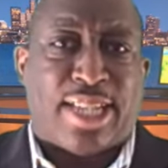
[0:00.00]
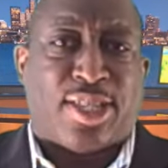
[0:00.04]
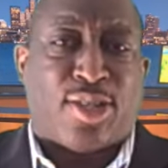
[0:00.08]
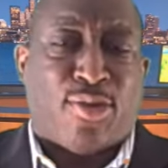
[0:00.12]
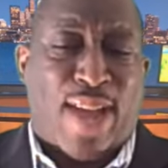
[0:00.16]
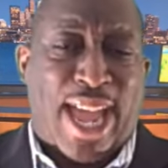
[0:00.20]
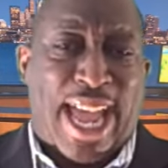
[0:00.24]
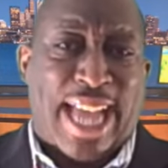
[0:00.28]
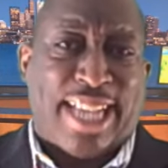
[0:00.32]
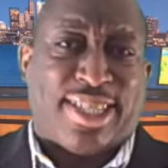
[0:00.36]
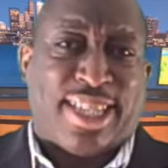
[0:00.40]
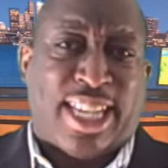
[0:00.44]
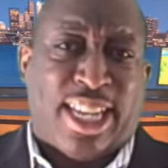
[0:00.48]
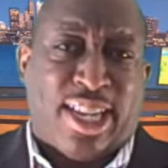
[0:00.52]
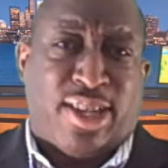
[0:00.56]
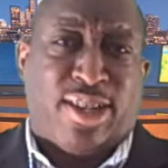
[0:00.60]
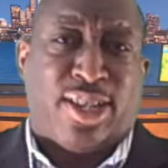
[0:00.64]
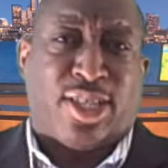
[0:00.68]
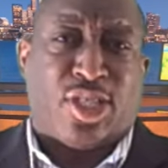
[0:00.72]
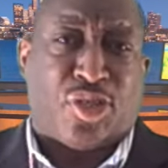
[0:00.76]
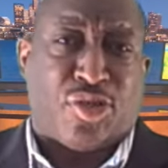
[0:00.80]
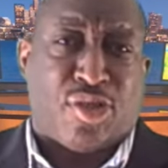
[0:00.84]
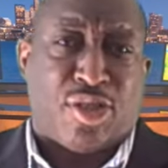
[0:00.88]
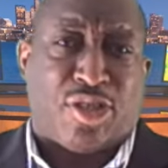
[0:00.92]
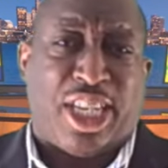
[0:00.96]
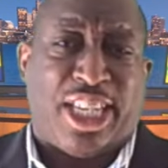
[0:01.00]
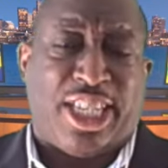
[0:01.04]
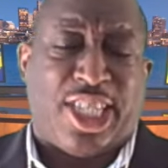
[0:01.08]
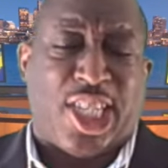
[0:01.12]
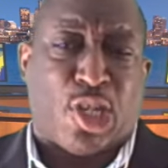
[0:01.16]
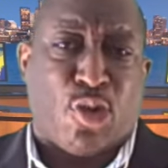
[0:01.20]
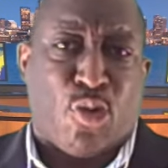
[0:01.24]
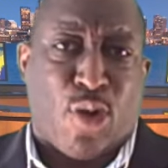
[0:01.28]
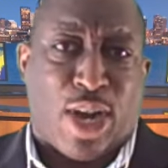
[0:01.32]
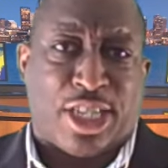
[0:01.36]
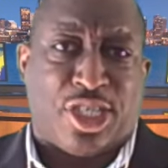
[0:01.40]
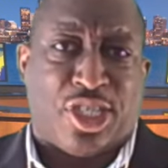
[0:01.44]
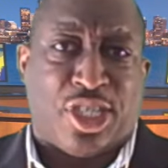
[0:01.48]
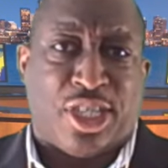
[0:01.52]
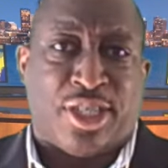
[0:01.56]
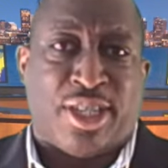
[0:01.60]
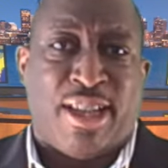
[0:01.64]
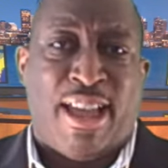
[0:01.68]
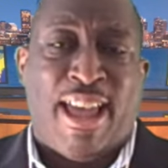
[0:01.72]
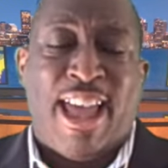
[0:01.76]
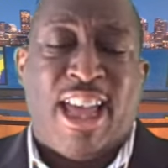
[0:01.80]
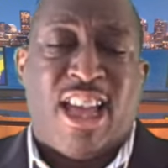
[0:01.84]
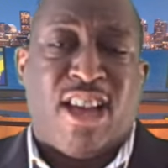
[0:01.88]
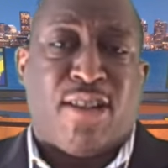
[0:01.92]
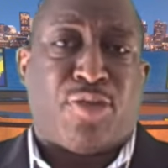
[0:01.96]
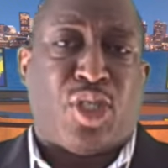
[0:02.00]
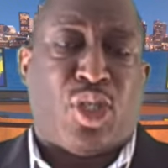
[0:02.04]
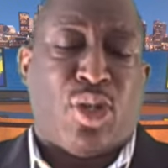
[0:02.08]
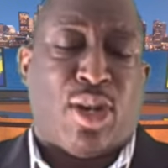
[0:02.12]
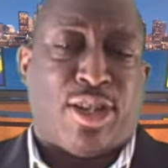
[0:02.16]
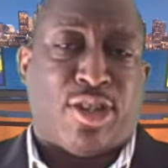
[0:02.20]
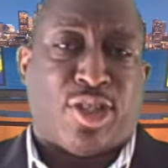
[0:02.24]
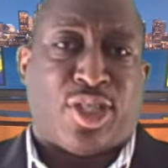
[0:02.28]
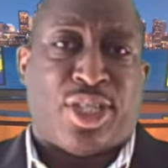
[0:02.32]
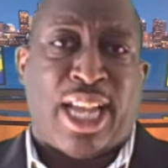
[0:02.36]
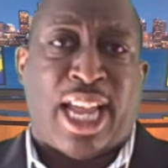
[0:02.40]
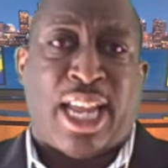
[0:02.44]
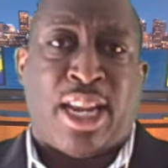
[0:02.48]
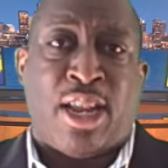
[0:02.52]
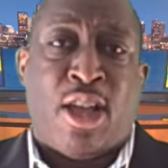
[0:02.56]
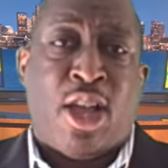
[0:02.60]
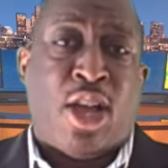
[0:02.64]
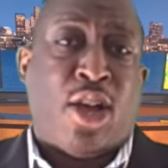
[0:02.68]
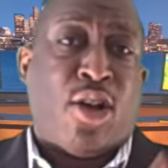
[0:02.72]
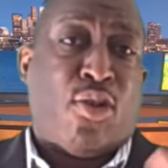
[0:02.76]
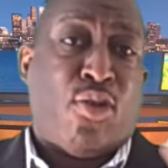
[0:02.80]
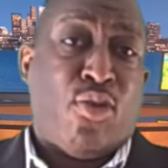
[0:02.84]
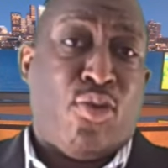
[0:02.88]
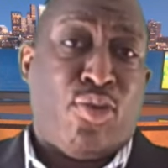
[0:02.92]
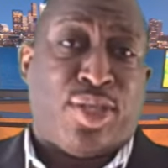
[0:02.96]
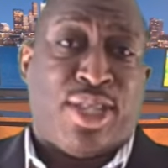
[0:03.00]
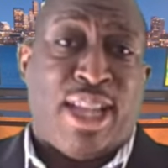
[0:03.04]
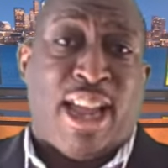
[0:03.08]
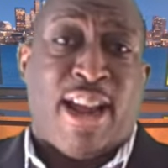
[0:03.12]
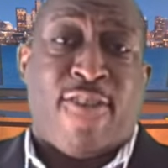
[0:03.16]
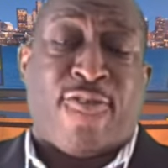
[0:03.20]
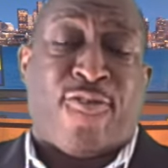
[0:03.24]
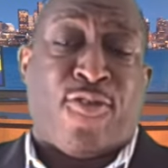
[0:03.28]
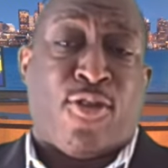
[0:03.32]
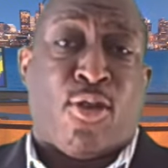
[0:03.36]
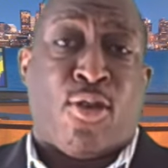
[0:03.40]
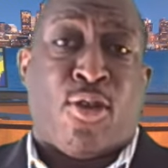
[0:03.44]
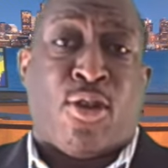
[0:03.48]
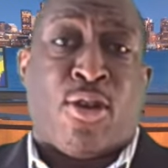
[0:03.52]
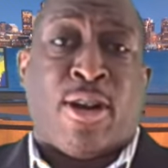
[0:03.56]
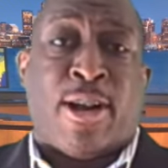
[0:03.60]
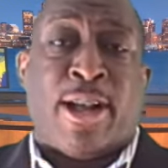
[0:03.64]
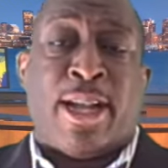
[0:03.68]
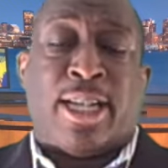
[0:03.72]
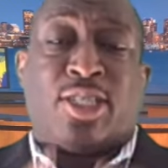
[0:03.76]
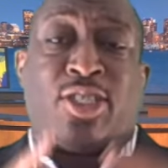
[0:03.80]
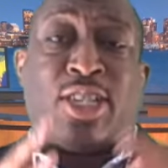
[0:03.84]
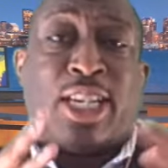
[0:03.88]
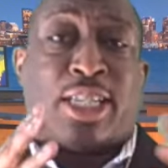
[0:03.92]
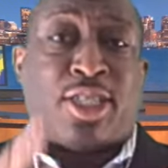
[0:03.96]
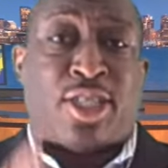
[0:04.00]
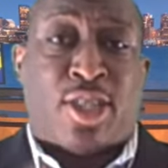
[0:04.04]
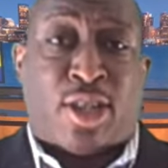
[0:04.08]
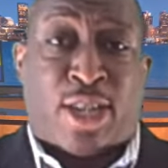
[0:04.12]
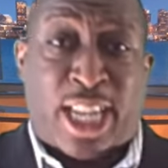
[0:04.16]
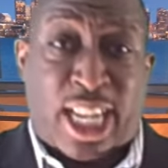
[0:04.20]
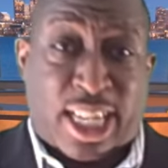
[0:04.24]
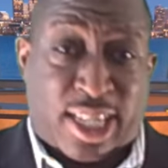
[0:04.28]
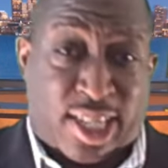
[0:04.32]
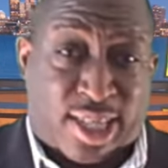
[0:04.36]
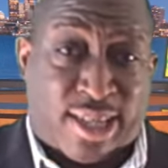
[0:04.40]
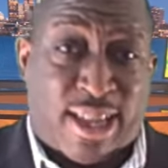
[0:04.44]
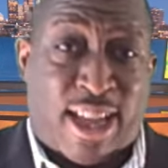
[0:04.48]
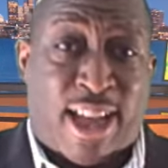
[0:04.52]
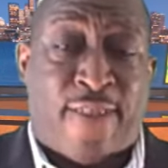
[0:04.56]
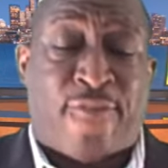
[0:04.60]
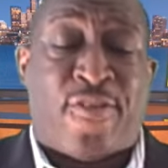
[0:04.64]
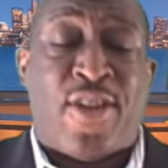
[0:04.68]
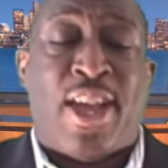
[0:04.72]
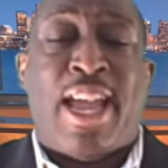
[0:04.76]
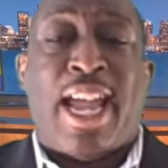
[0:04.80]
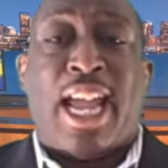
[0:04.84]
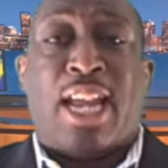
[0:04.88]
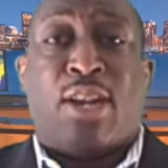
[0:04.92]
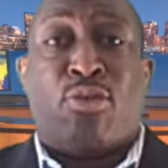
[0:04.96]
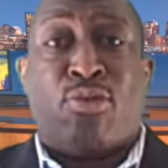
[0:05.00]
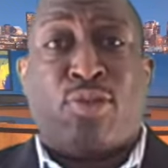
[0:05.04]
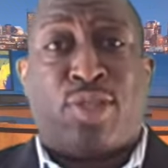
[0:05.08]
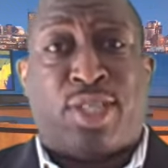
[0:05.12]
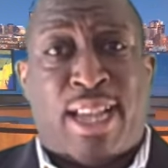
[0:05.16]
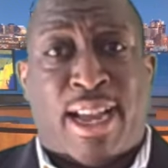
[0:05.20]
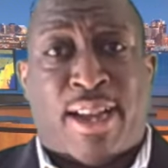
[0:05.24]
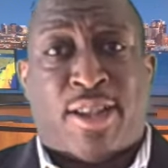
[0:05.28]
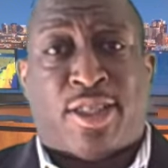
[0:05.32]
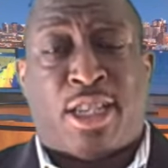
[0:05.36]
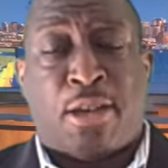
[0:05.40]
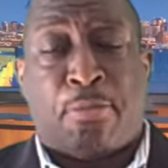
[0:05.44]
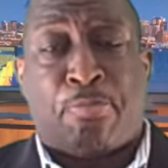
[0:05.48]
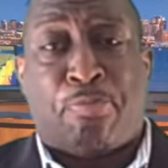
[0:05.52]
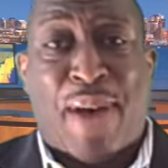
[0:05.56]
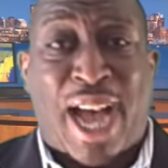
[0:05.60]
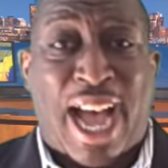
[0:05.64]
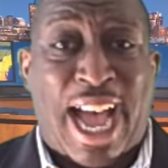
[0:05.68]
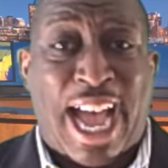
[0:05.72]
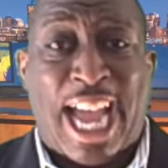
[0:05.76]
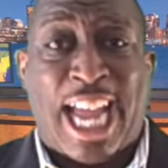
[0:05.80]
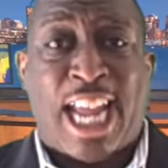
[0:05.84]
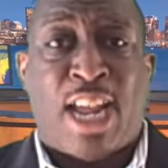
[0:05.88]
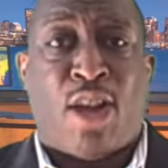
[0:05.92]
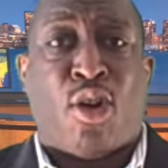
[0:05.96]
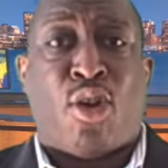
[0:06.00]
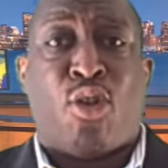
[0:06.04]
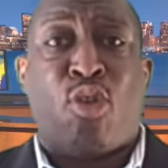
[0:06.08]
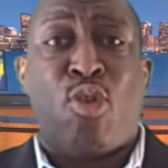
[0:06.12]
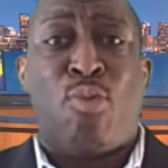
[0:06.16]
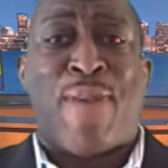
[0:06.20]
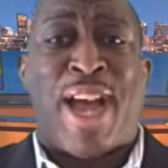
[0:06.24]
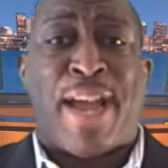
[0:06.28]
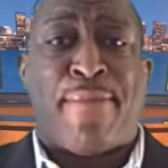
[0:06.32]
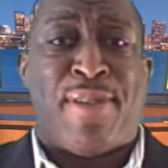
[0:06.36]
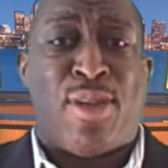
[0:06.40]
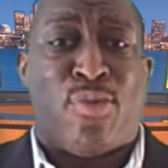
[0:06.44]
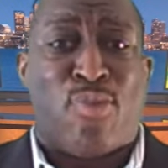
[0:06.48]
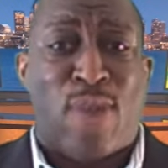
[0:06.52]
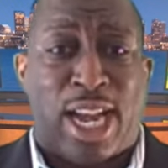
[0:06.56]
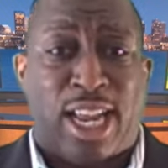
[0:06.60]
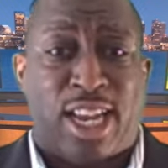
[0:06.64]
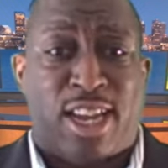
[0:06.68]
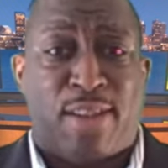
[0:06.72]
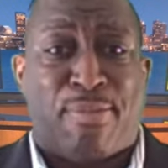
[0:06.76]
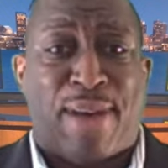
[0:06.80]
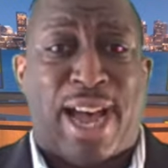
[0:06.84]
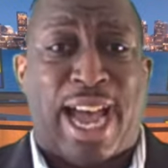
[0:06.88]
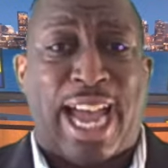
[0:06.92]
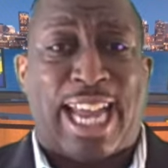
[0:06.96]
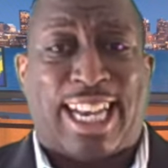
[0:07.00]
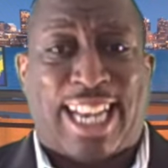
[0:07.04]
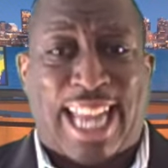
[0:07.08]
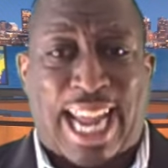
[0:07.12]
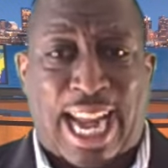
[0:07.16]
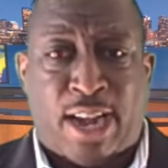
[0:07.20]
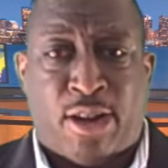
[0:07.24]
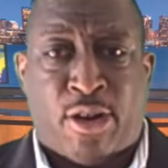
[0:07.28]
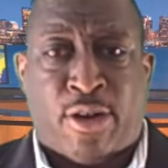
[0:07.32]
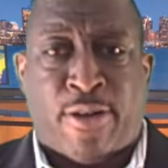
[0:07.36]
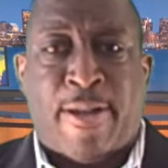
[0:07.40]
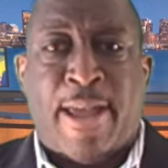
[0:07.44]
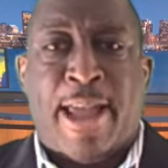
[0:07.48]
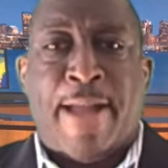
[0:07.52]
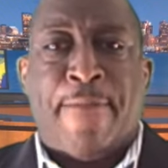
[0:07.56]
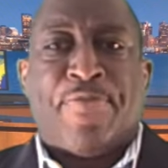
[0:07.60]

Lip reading: So asking good strategic questions helps you understand who's there for just to get stuff and who's there to buy or who might be ready to buy later.